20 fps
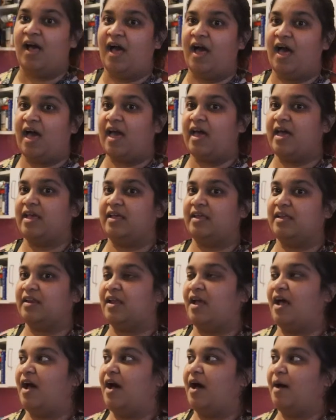
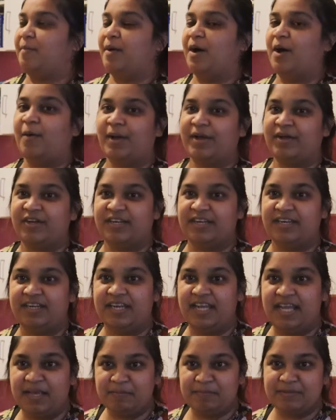and how I got the
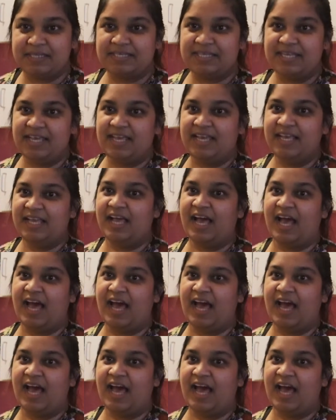name Sing,